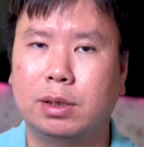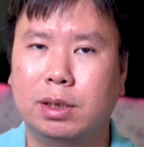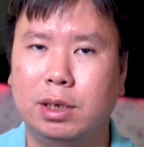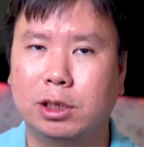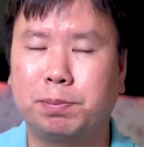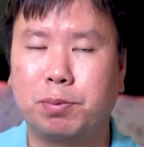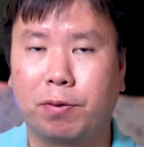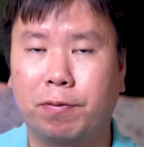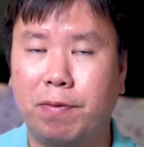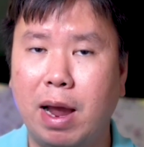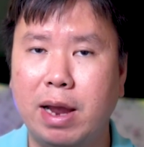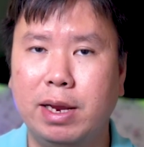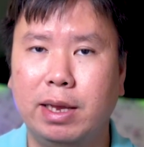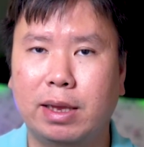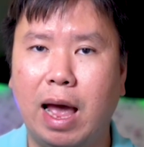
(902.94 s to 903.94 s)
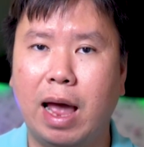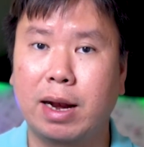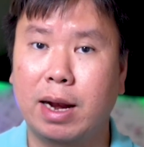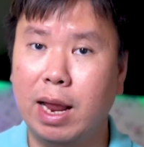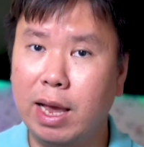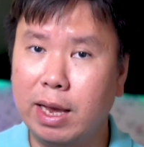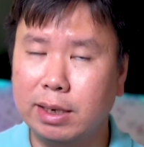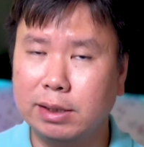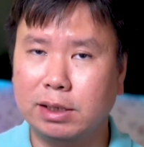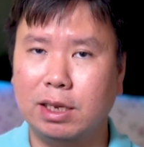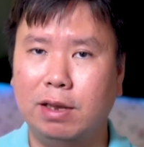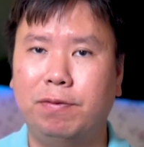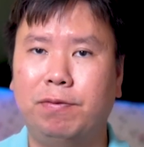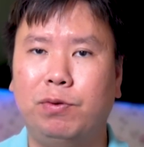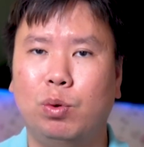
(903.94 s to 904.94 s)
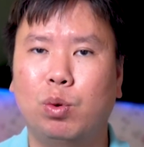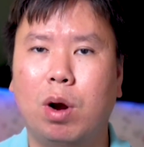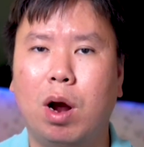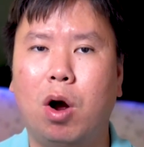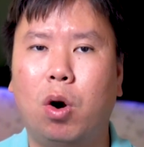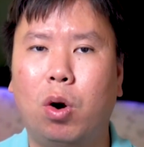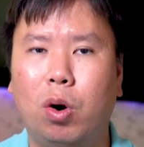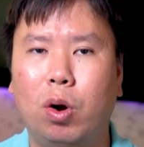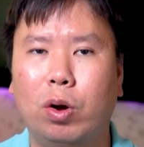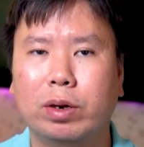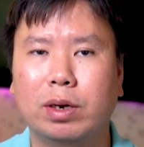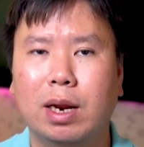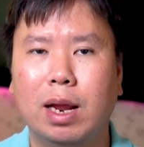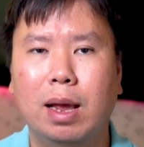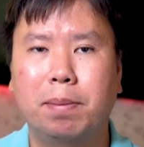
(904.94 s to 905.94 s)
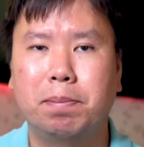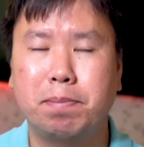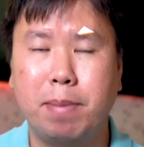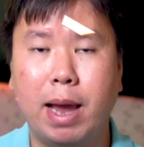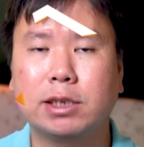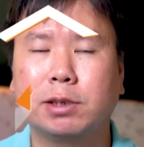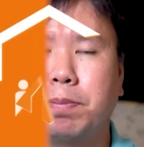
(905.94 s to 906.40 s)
is provided unless if you are on max